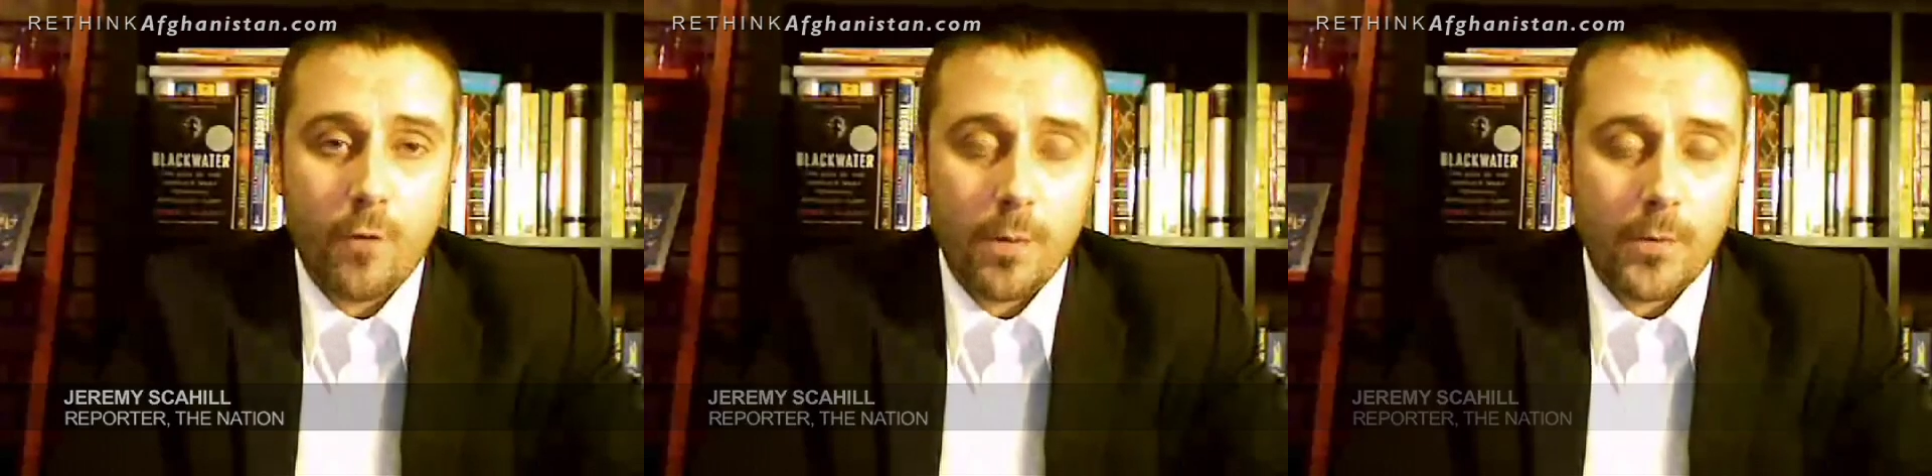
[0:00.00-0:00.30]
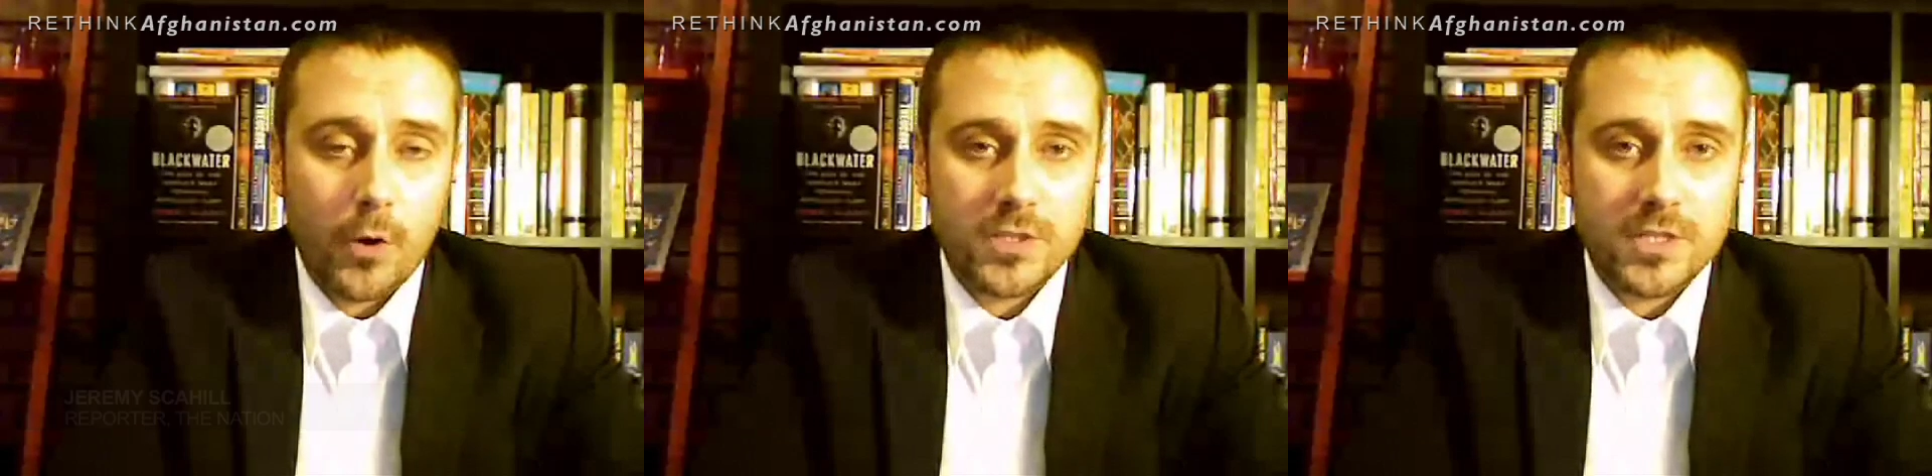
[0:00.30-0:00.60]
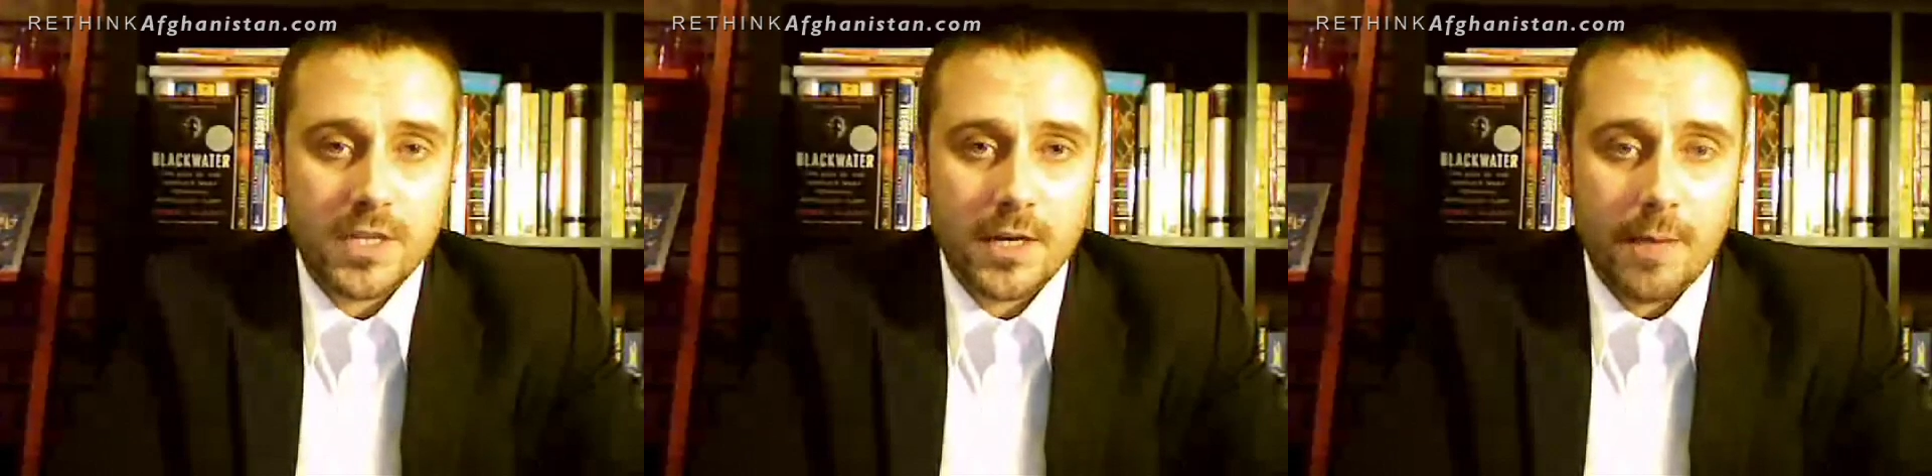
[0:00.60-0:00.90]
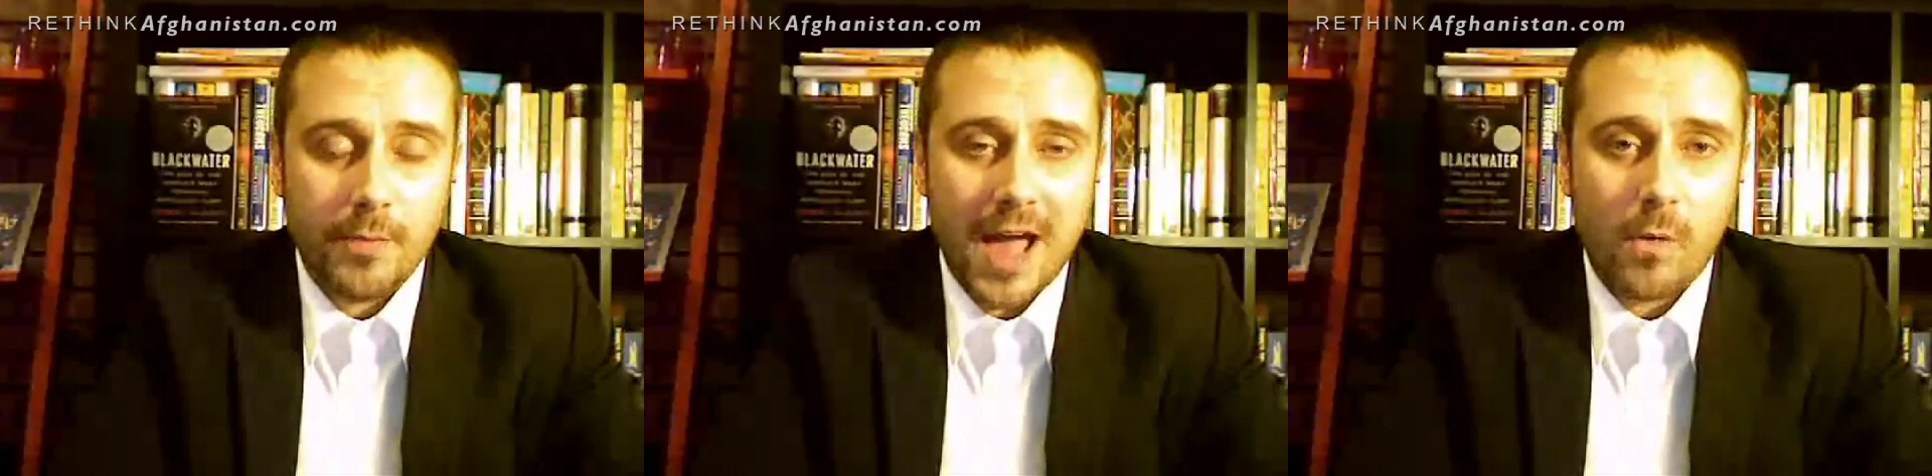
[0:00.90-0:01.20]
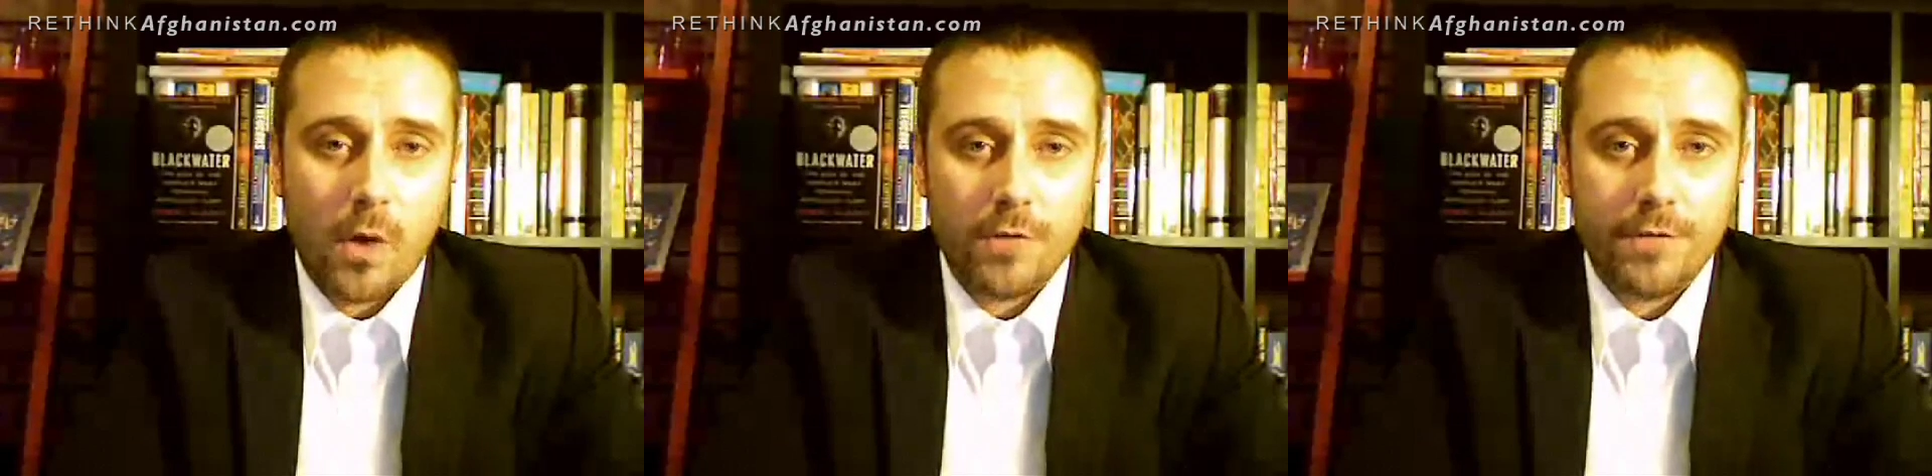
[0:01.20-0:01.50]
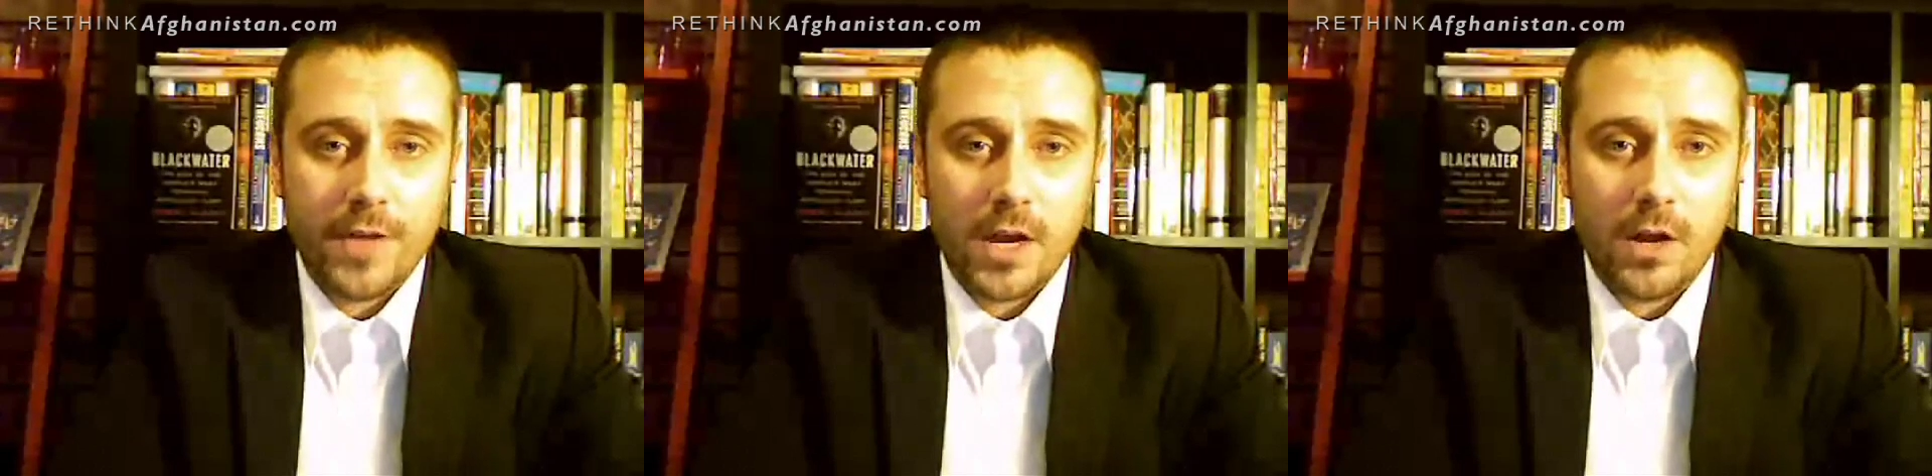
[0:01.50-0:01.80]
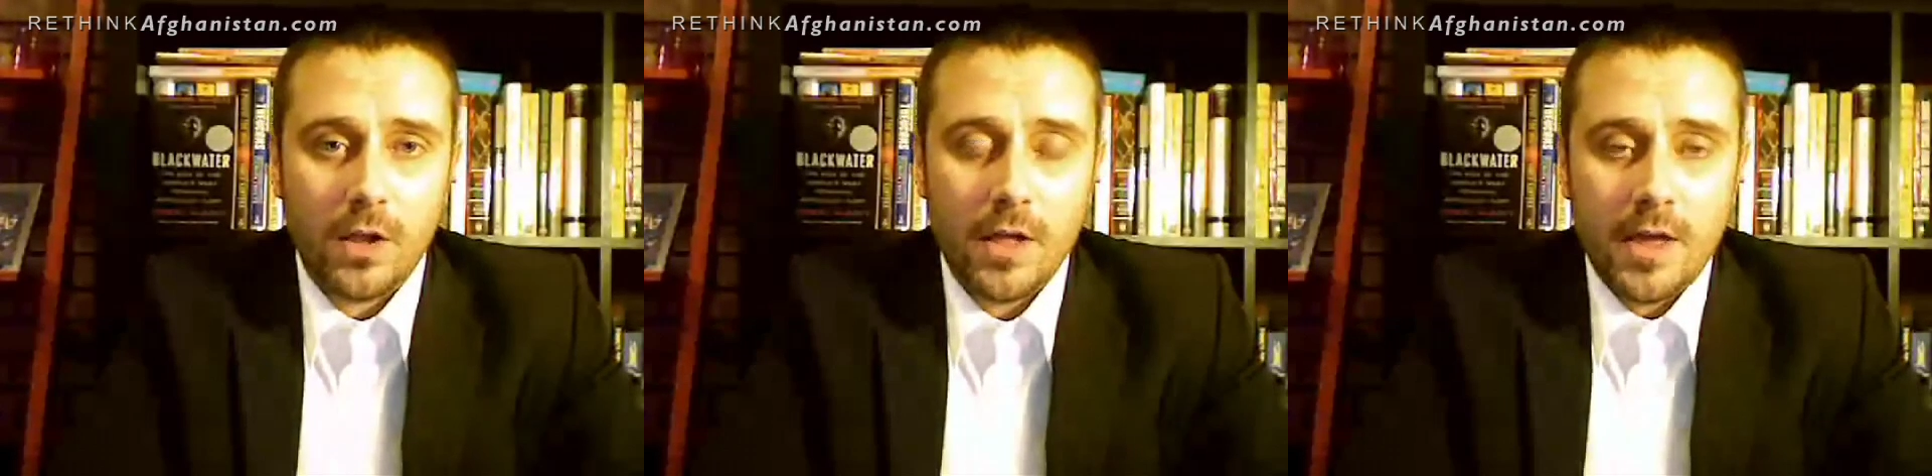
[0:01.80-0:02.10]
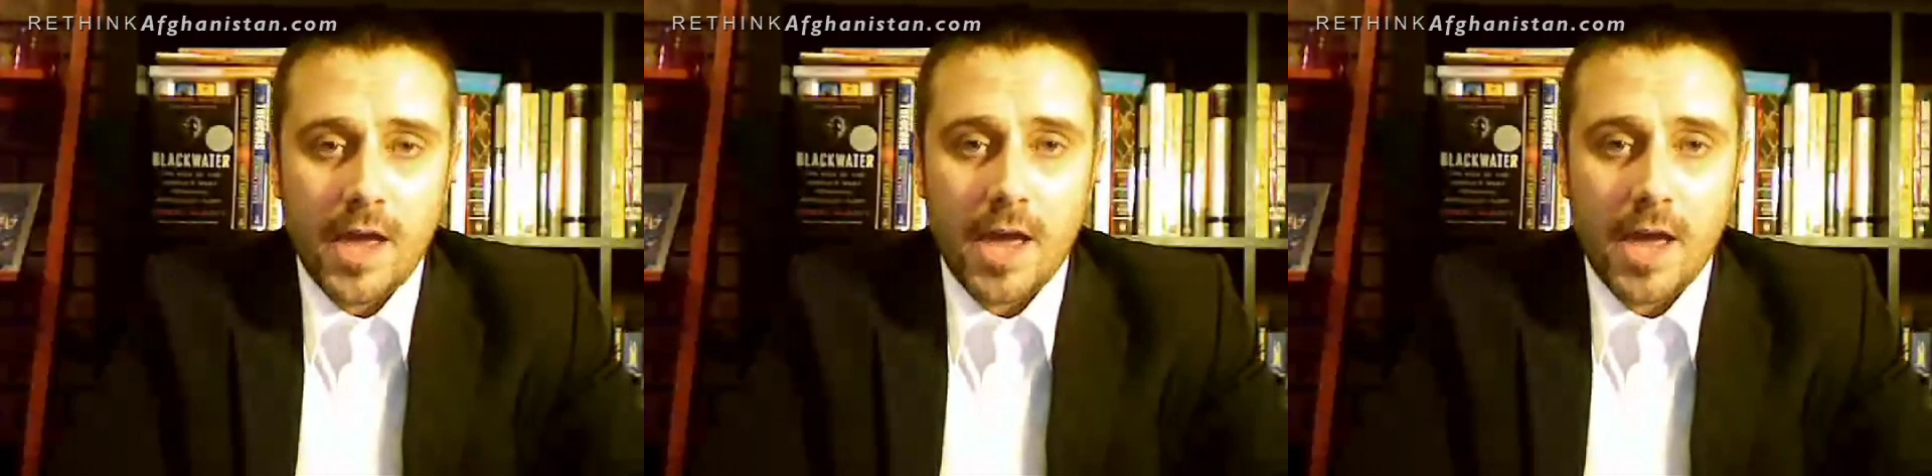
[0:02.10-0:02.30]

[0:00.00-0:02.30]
4-person Blackwater vehicle